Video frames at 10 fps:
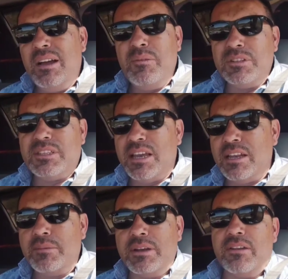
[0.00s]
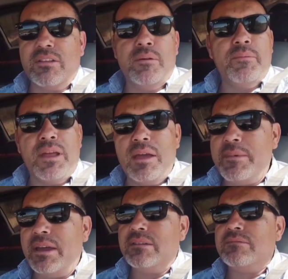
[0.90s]
I wouldn't take anybody to the company
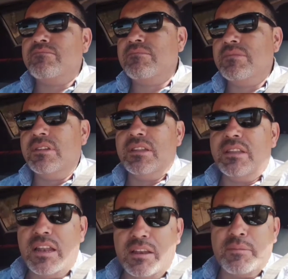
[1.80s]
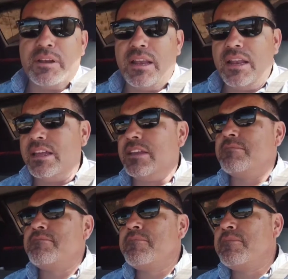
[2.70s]
I'm at. Not anybody I like.
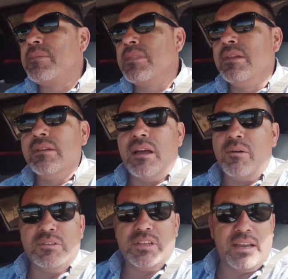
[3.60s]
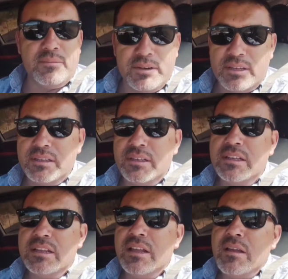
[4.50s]
I wouldn't take anybody.
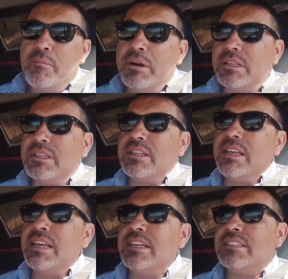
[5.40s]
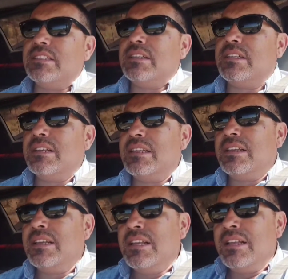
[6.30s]
But the thing is,
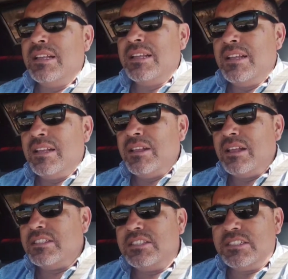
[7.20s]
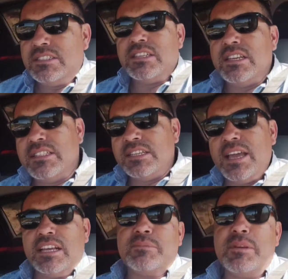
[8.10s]
she
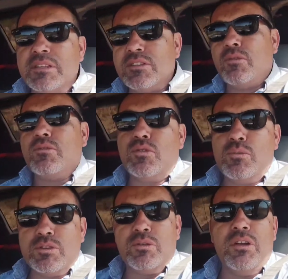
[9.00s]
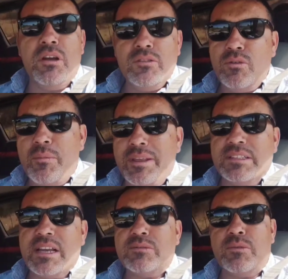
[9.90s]
asked me, so what's going on? Don't
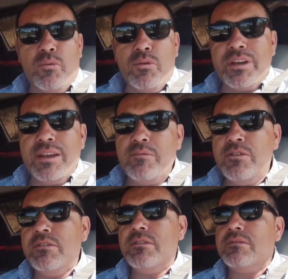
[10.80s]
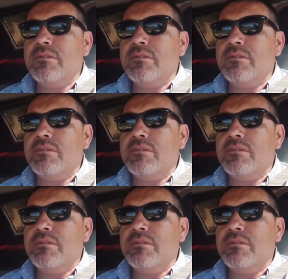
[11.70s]
maintenance guys want to work anymore?